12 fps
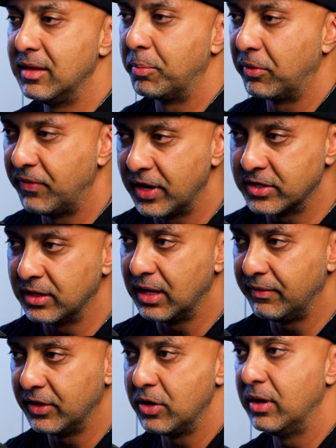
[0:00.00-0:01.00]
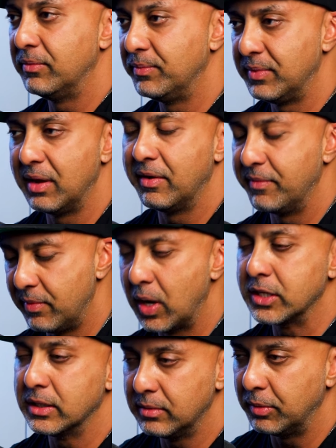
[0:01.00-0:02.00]
the professional level. You know, I've been
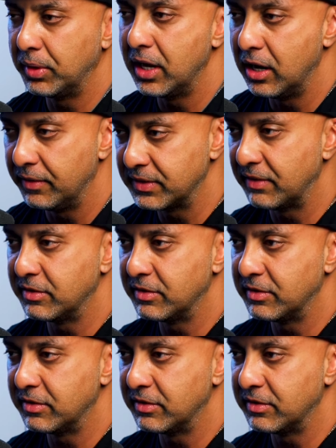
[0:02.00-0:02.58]
watching the playoffs.